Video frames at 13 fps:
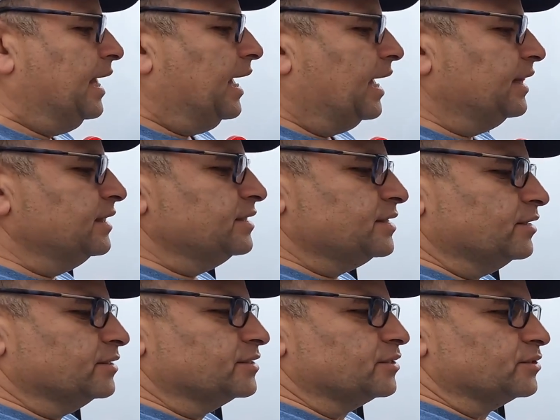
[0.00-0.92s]
And this
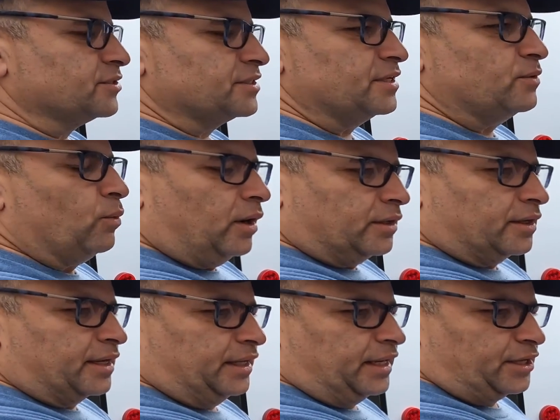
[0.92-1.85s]
here's your city water
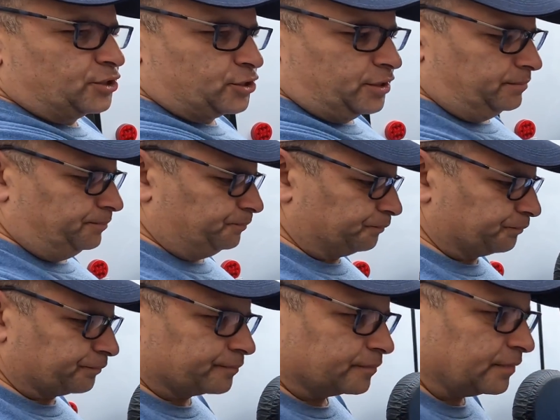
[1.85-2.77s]
connection.
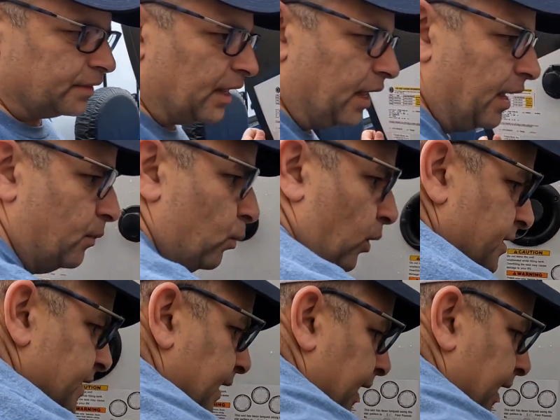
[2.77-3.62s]
And once